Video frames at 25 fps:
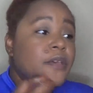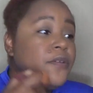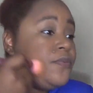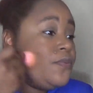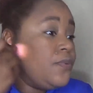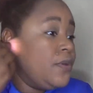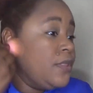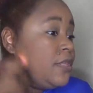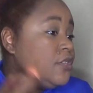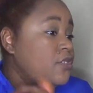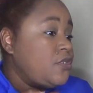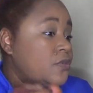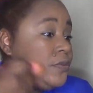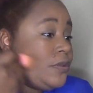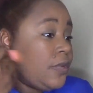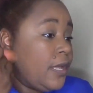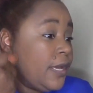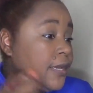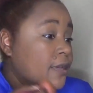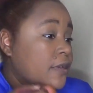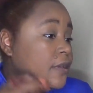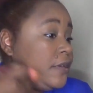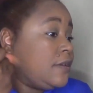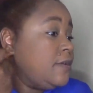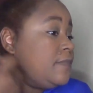I really do
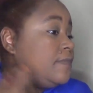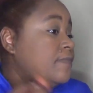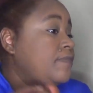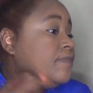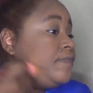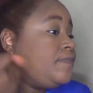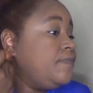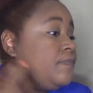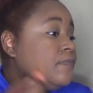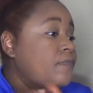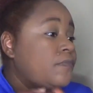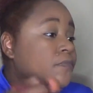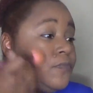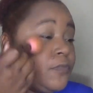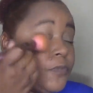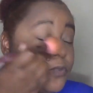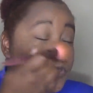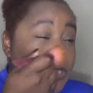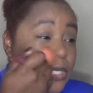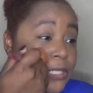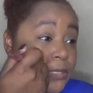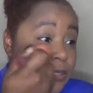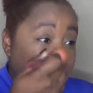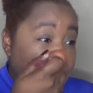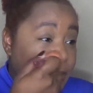like it.
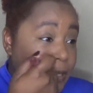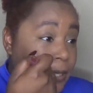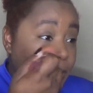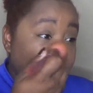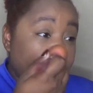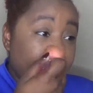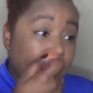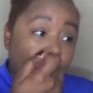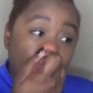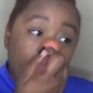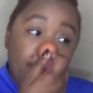Check that out.